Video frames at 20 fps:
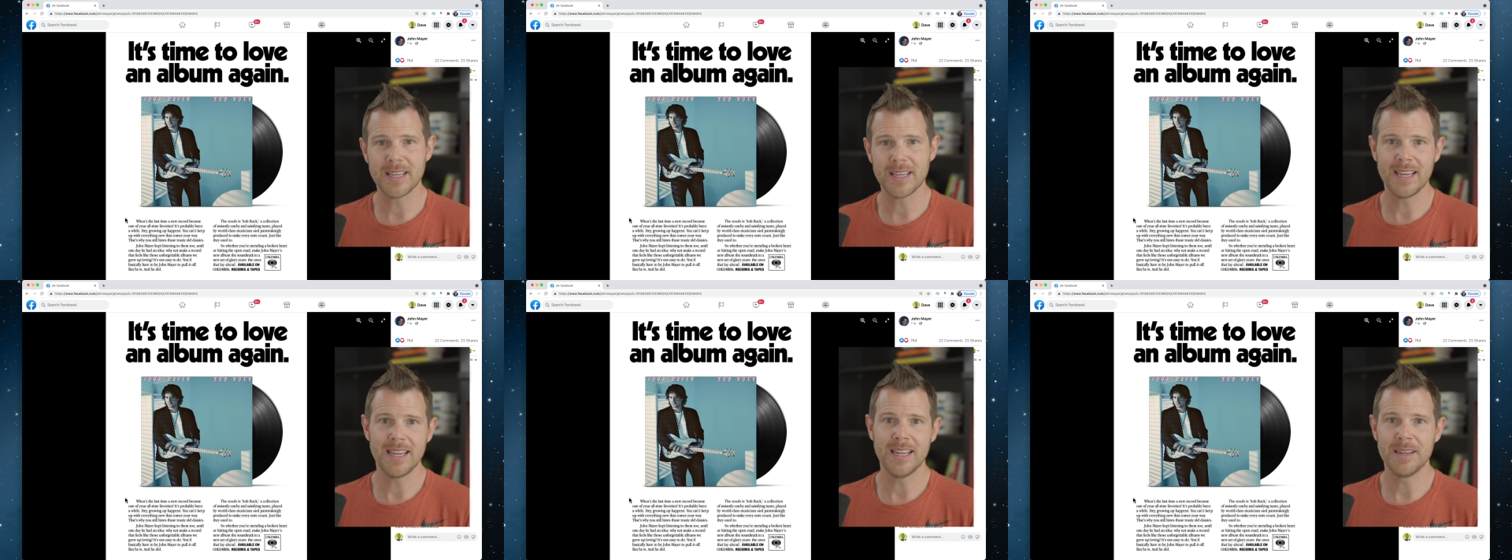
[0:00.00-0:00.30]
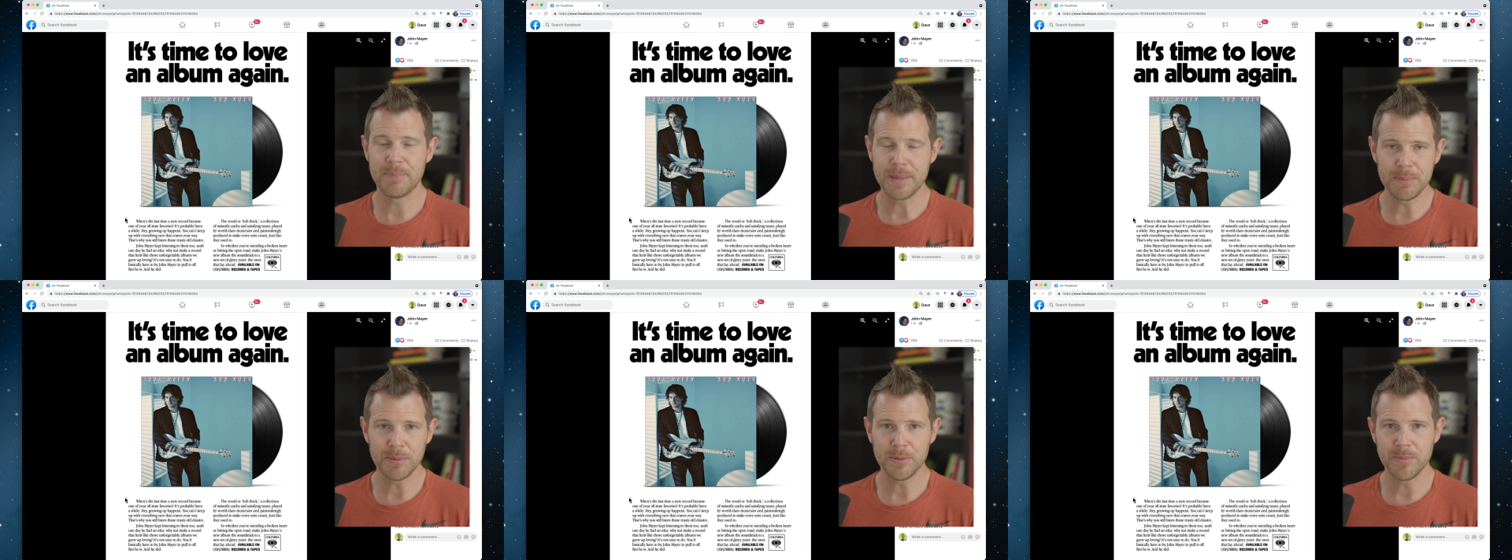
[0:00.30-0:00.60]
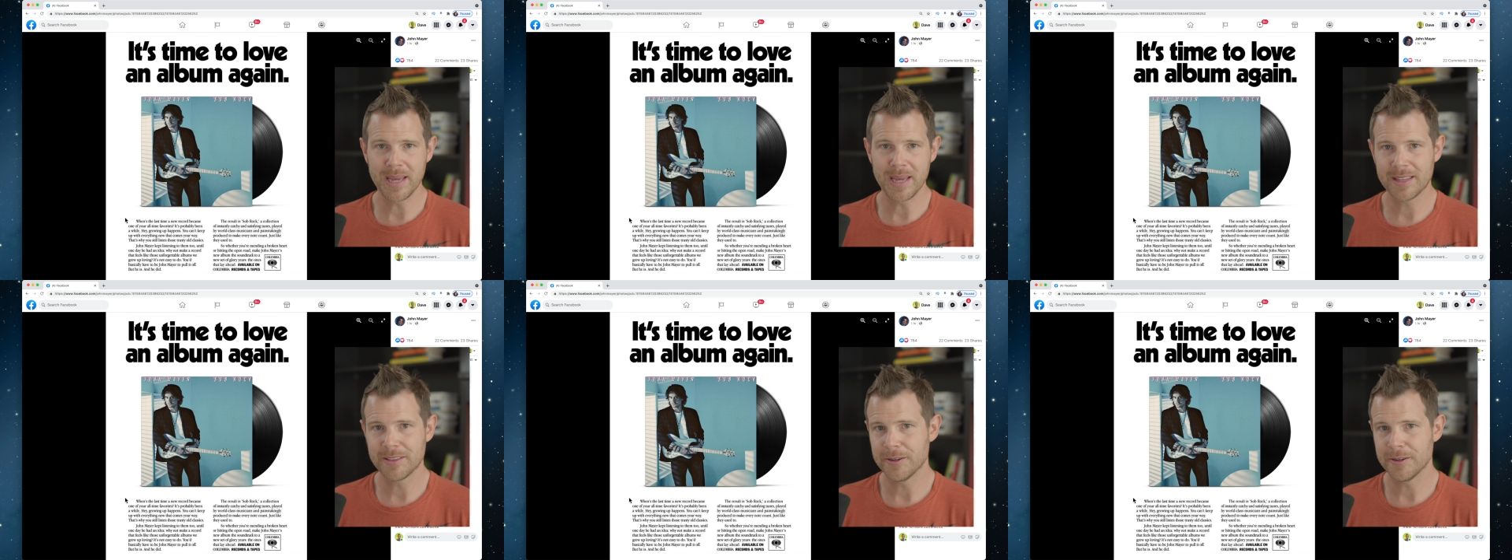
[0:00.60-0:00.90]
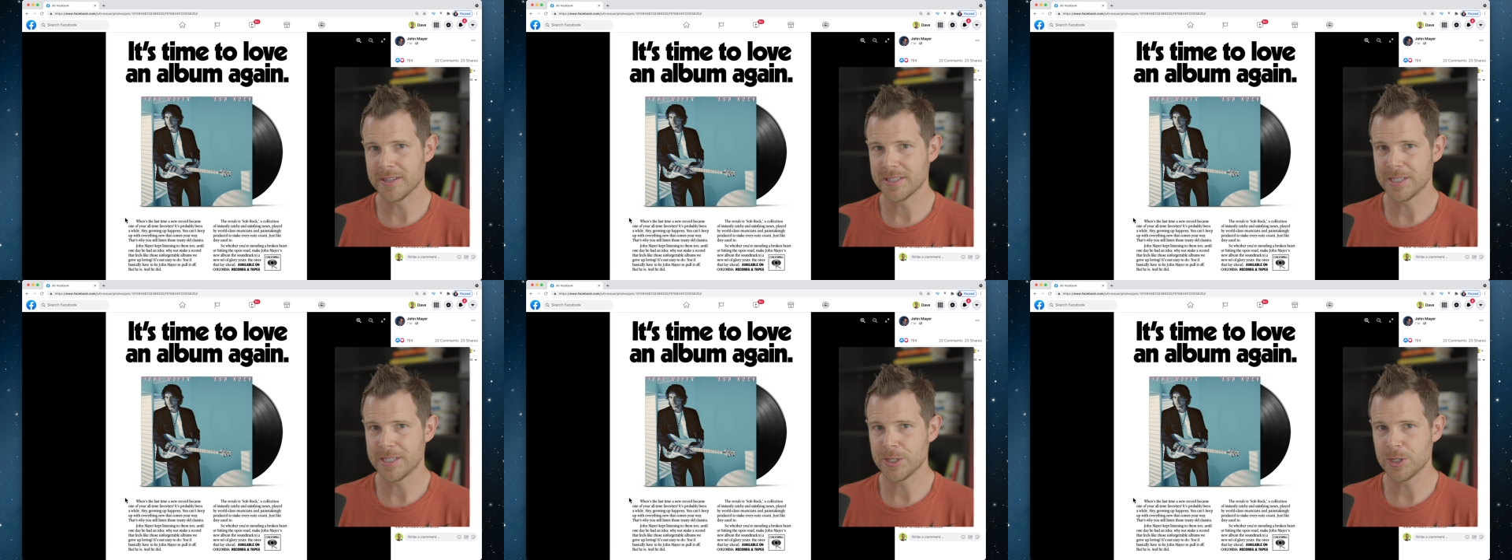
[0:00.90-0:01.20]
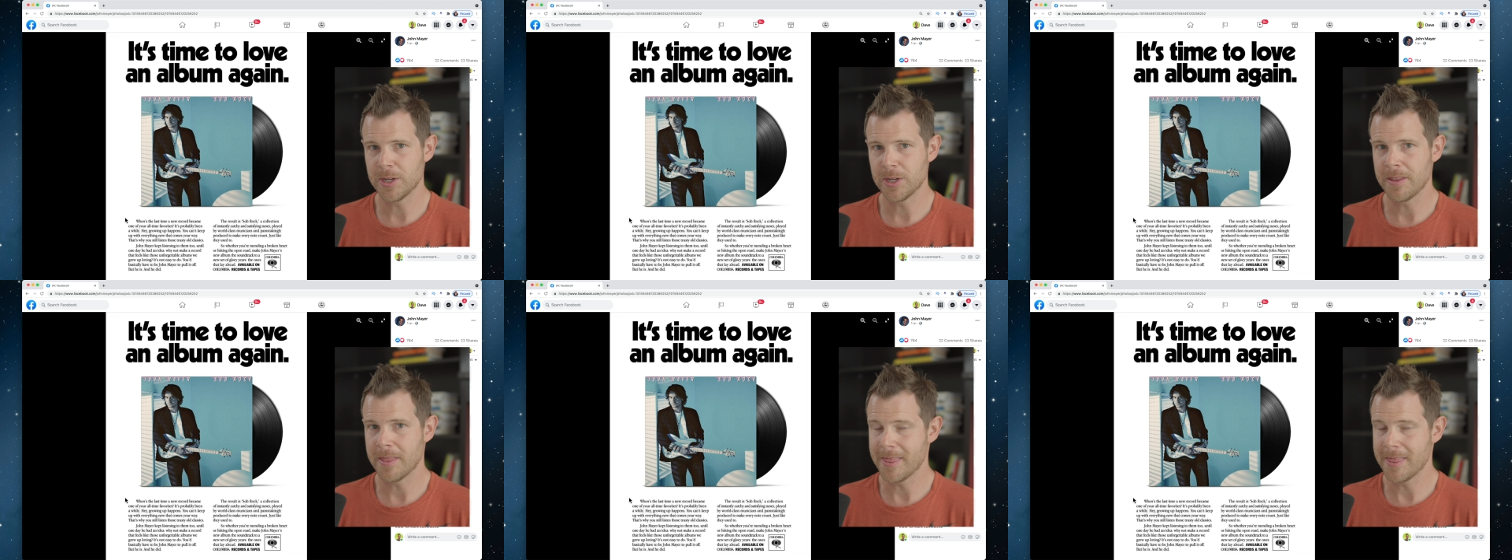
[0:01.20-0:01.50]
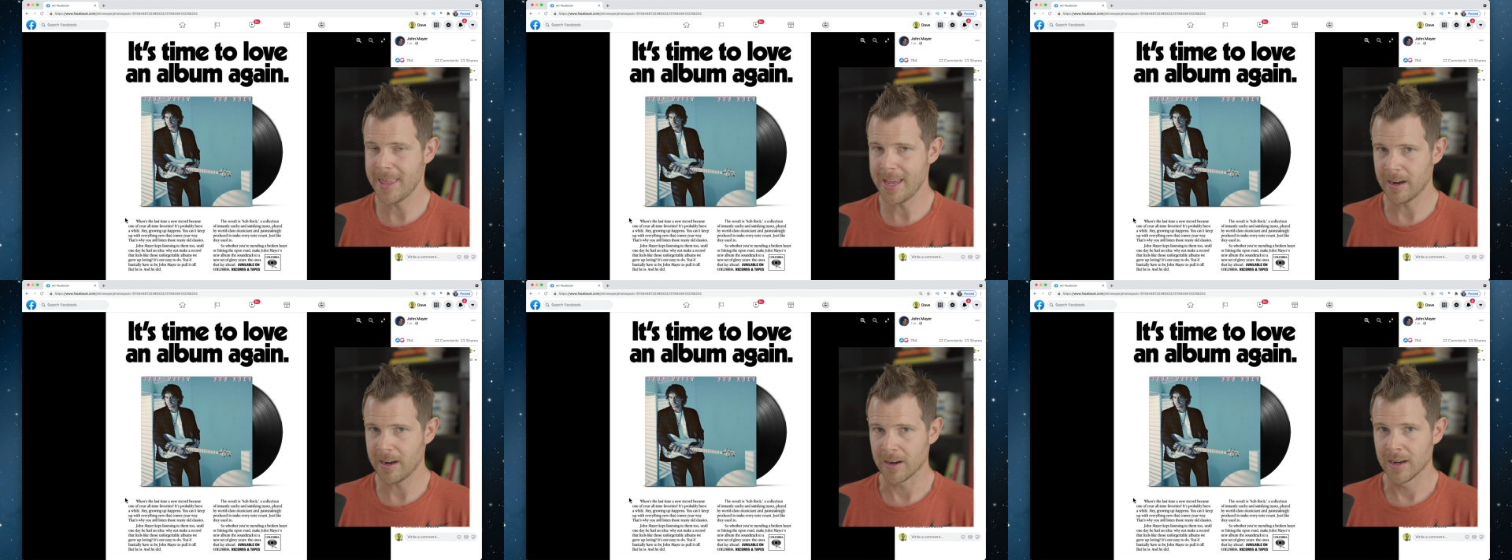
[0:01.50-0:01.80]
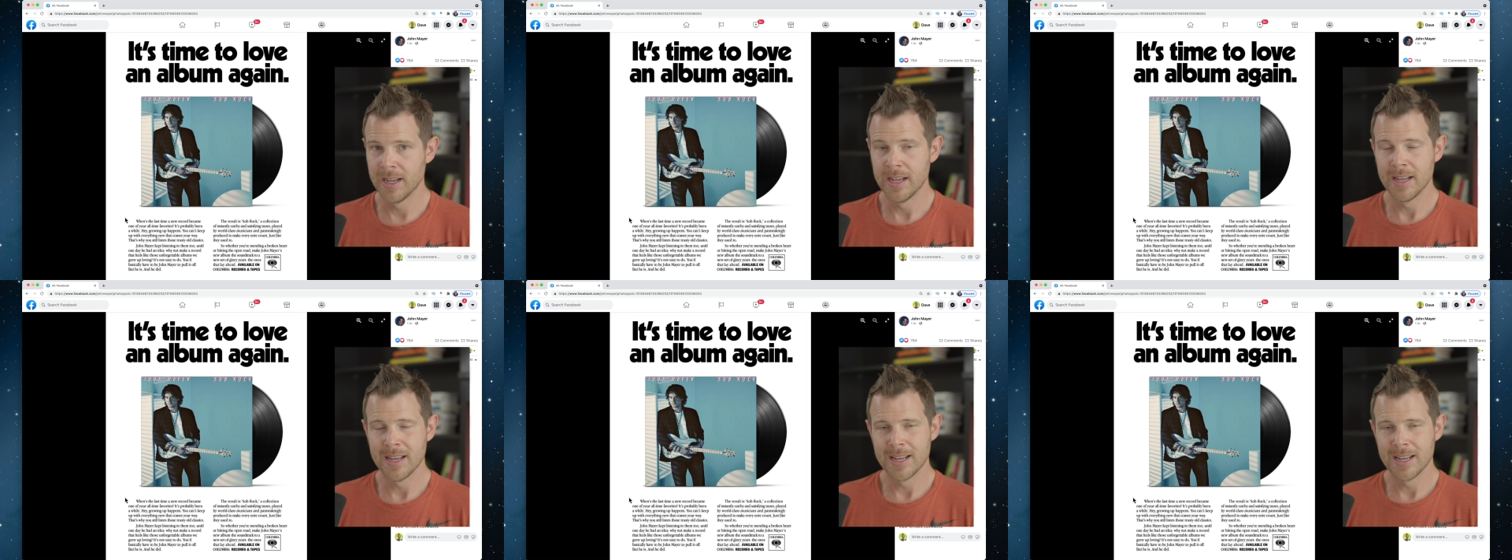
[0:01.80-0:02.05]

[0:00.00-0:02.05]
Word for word: and people make their decision there.